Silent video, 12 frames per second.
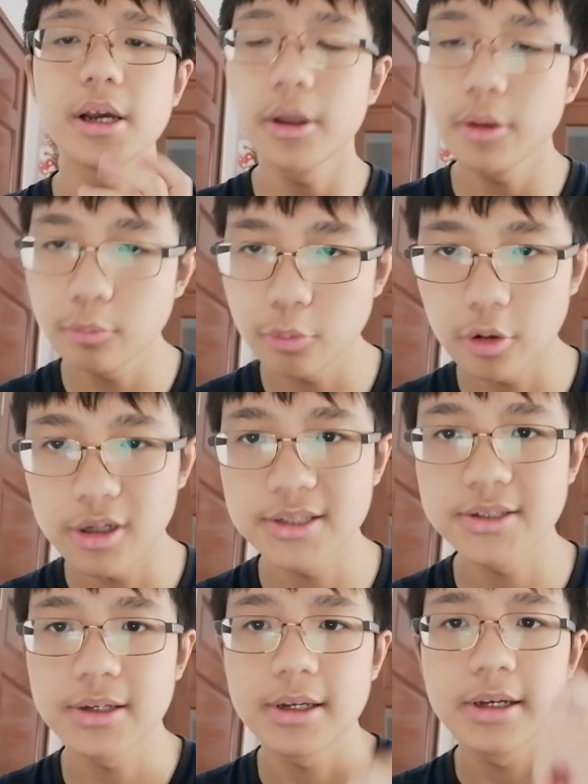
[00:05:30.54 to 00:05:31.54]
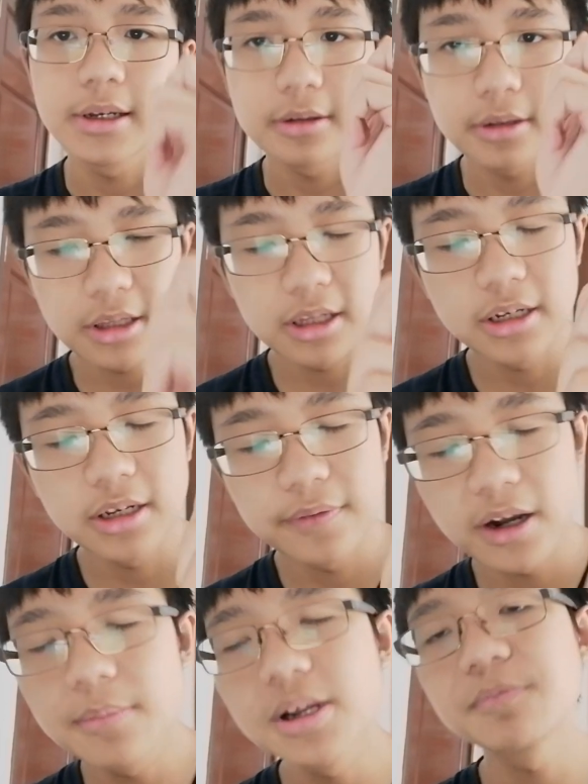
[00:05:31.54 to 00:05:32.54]
other wars, the
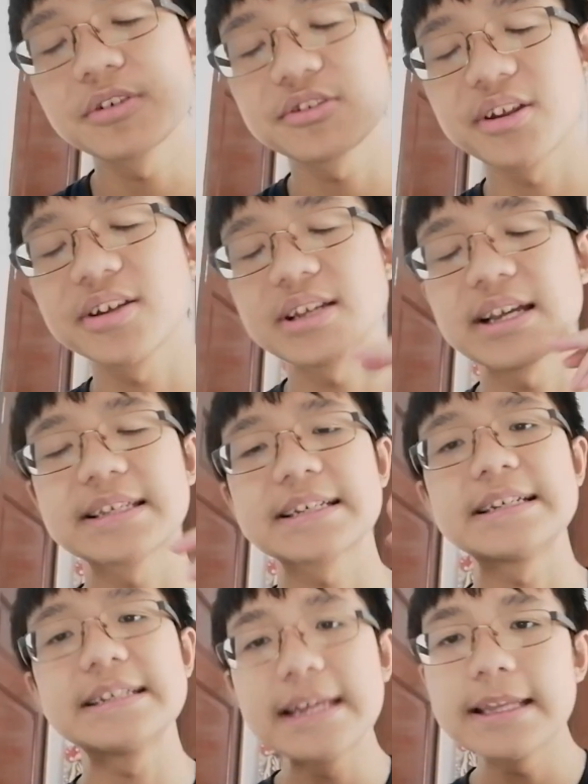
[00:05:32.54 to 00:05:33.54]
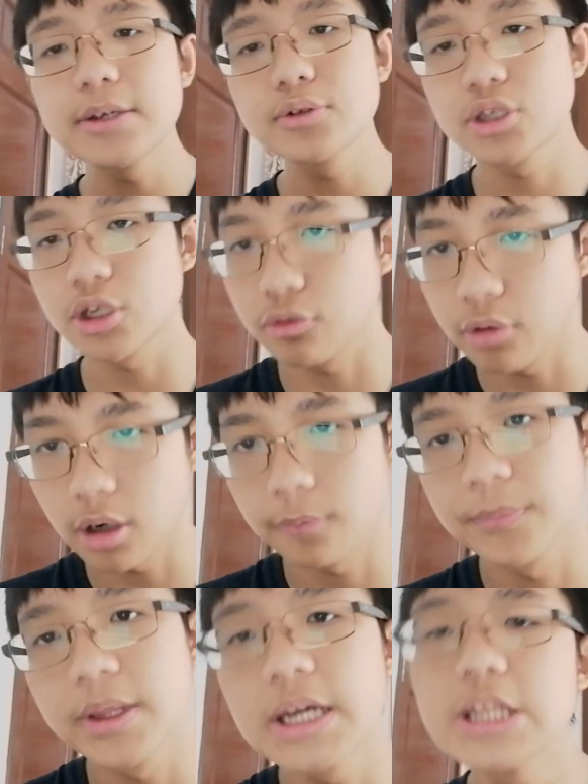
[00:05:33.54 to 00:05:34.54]
development of prosthetics has continued to grow.
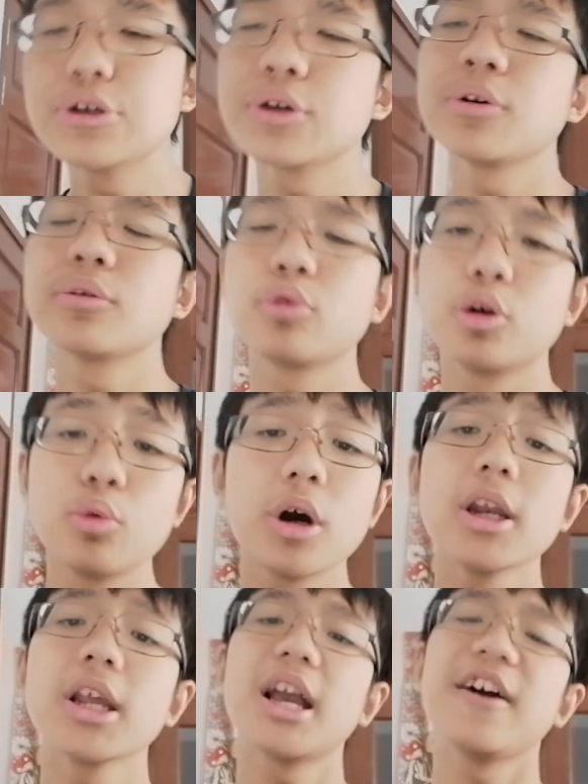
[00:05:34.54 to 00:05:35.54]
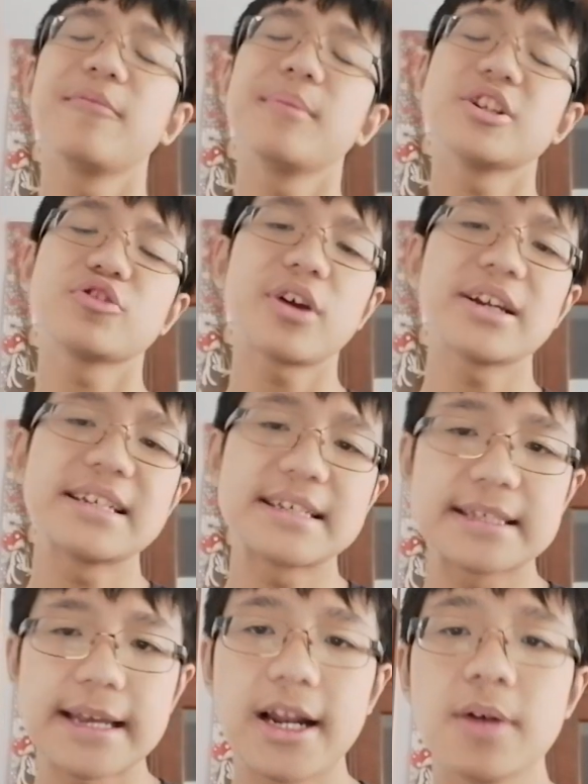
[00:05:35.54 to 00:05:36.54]
During World War One, governments tried to
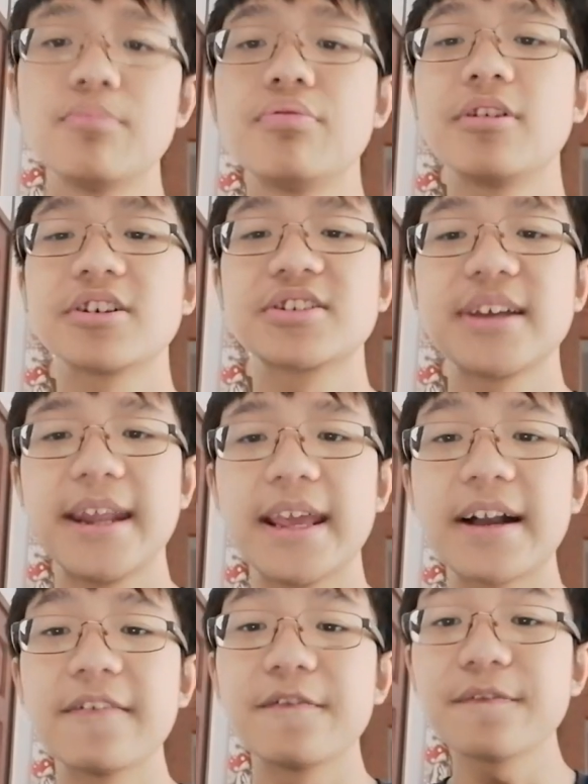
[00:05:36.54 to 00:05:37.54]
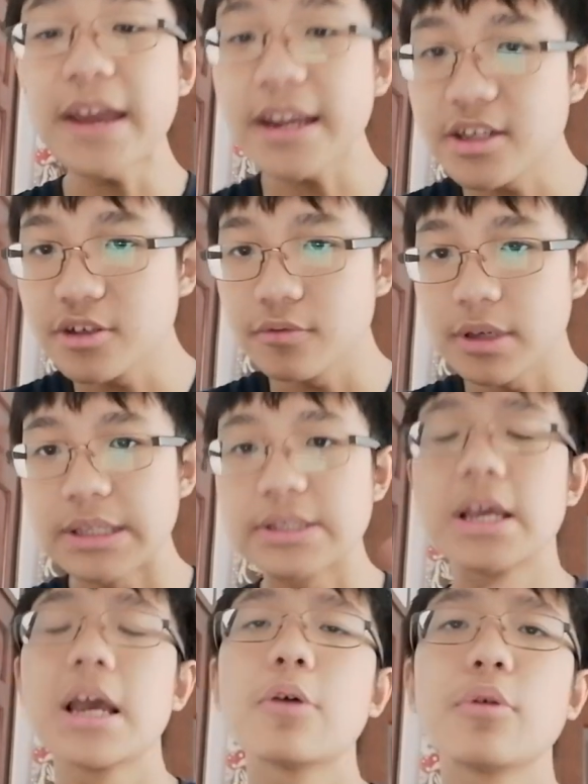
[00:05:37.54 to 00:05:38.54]
set up prosthetic factories
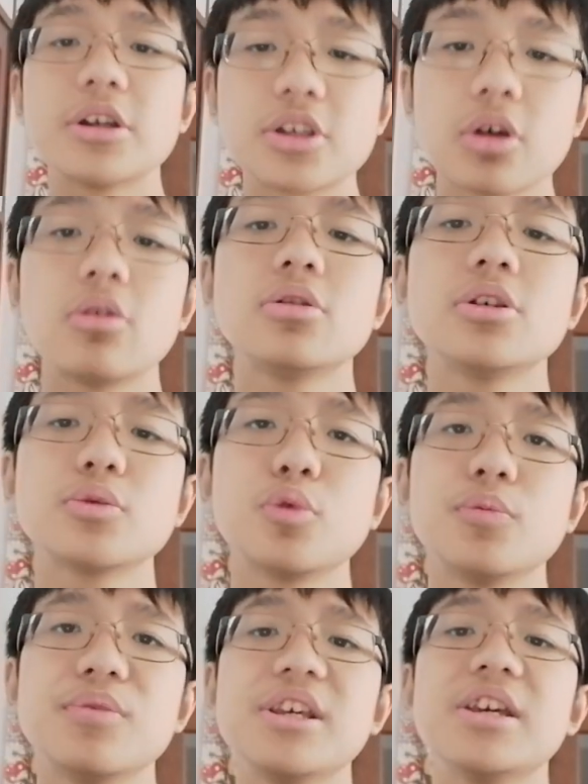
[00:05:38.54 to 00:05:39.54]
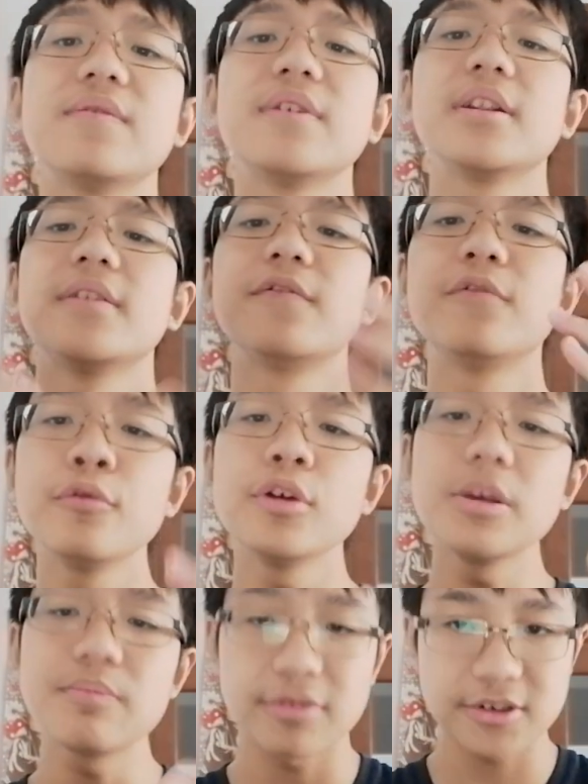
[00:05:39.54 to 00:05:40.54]
where soldiers would be given
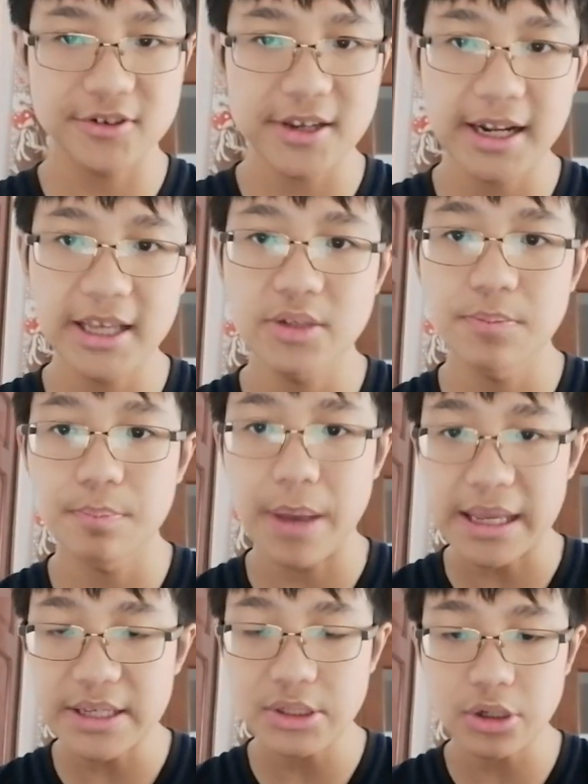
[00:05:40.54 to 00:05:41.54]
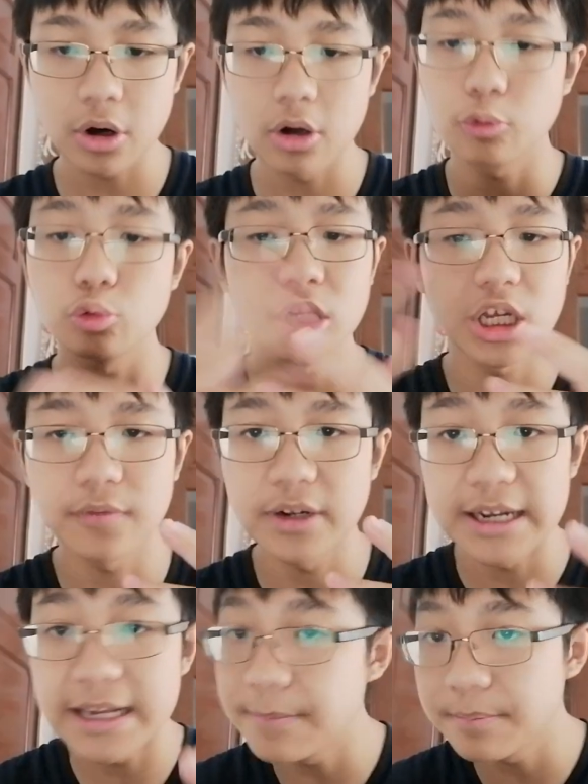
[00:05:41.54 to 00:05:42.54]
free prosthetics based on whatever
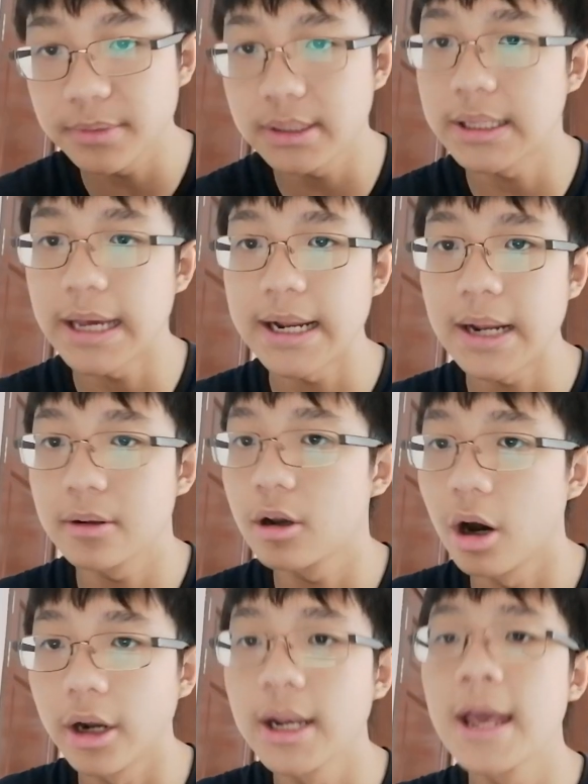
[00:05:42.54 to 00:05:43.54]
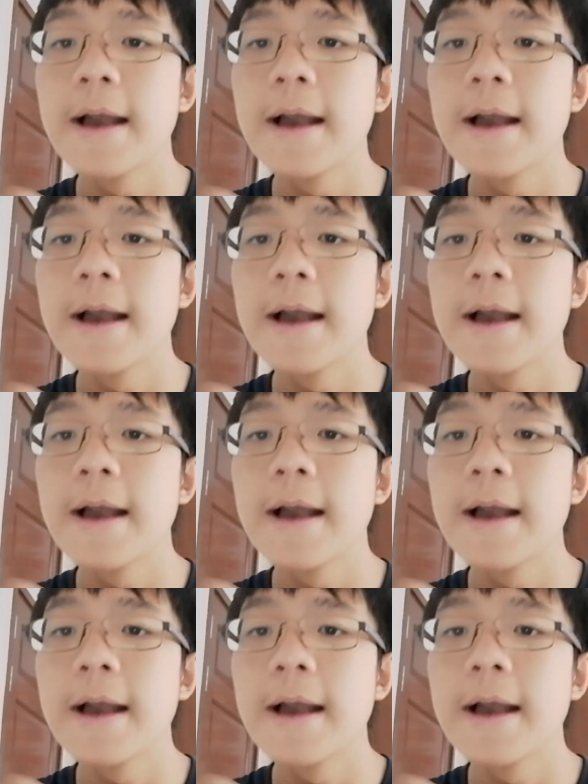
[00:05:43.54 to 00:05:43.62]
limb that had gone